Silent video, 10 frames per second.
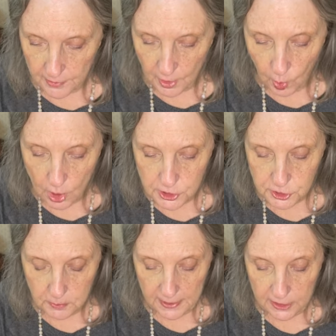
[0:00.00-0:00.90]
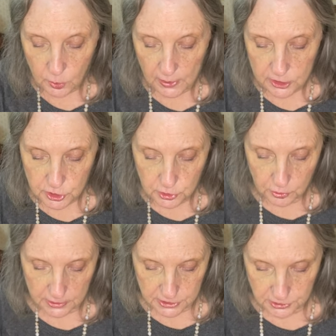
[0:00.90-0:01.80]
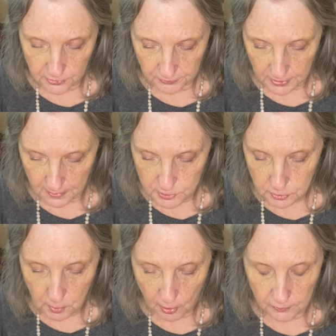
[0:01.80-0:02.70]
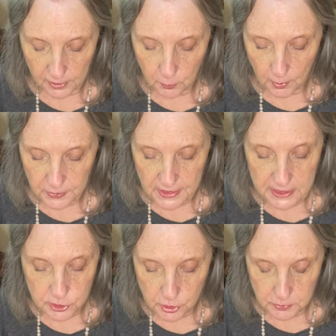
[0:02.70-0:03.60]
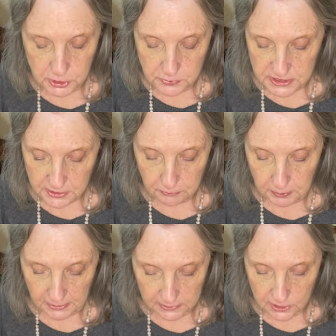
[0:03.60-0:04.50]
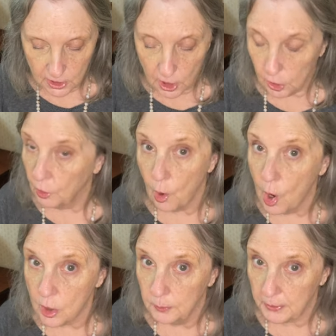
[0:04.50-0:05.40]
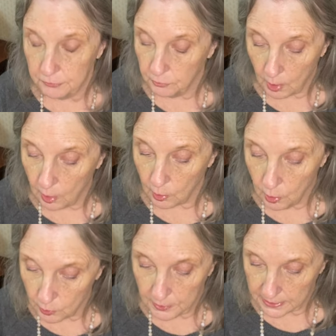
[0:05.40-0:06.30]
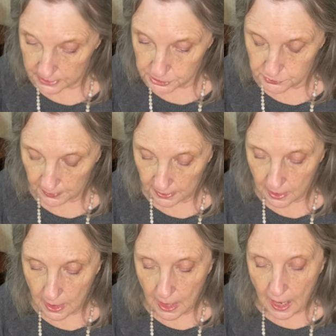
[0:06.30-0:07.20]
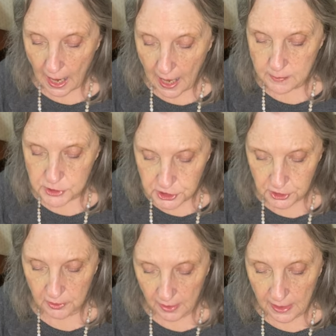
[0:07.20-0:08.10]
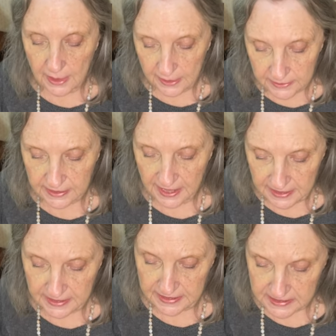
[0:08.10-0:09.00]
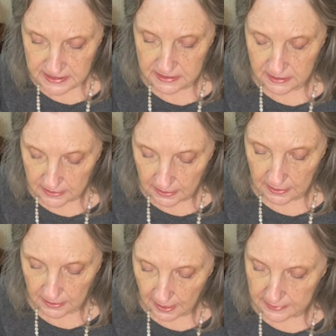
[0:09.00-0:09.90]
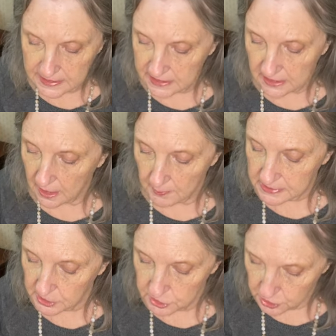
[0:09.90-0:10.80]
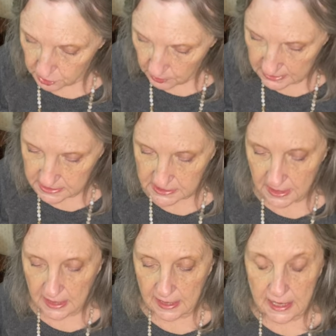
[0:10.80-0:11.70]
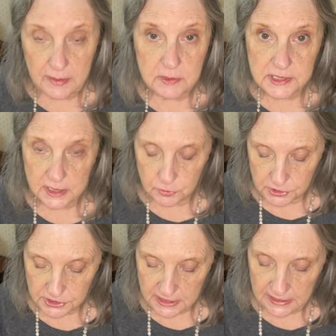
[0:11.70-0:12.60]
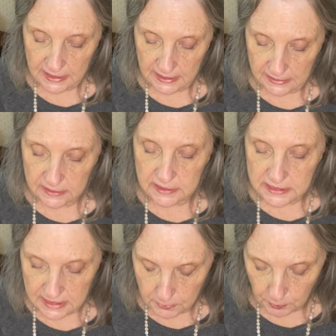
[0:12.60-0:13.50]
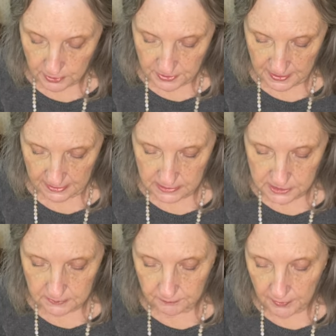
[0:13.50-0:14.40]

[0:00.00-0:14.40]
There are also many Greek tourists who have come to marvel at what the Egyptians have built, long before our own history. I'm sure Hecataeus didn't come as a tourist. He was interested in deeper things.